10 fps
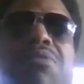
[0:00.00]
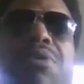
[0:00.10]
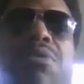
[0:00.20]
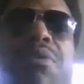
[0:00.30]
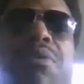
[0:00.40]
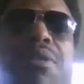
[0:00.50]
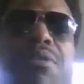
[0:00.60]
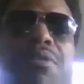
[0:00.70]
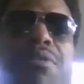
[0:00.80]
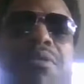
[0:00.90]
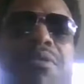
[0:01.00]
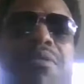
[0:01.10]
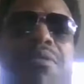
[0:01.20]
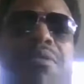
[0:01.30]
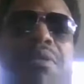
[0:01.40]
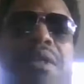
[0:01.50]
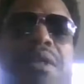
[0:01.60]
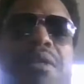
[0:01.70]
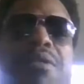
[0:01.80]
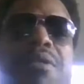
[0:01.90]
organ
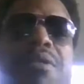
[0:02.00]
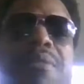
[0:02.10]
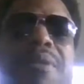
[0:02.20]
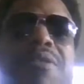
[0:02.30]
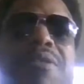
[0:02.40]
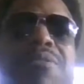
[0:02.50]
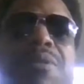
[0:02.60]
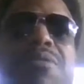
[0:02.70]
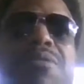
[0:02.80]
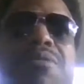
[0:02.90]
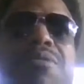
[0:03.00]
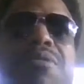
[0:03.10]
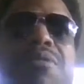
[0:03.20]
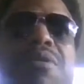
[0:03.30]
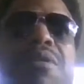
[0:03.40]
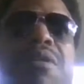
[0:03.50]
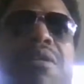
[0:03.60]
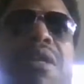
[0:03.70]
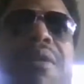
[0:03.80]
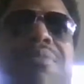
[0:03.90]
at my disposal,
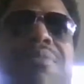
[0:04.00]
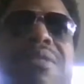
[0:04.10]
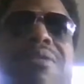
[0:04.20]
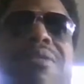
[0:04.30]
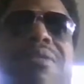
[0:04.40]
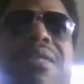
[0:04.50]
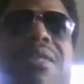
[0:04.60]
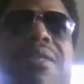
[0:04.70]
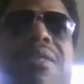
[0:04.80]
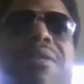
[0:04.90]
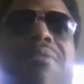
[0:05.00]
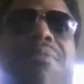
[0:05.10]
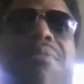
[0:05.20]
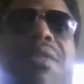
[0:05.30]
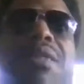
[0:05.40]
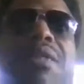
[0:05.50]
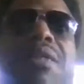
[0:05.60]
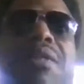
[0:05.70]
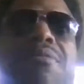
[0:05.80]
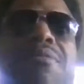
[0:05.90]
I'm still sending him
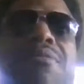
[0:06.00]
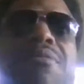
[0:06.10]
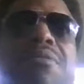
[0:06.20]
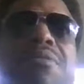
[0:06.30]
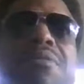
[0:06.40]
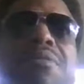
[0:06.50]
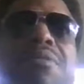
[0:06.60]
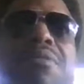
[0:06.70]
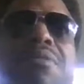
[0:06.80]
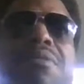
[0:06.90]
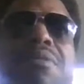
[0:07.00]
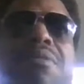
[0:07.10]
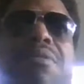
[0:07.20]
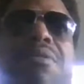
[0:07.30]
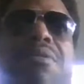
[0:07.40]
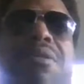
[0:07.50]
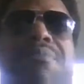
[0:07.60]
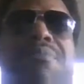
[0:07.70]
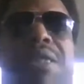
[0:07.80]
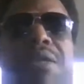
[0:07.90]
the MIDI
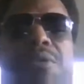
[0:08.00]
organ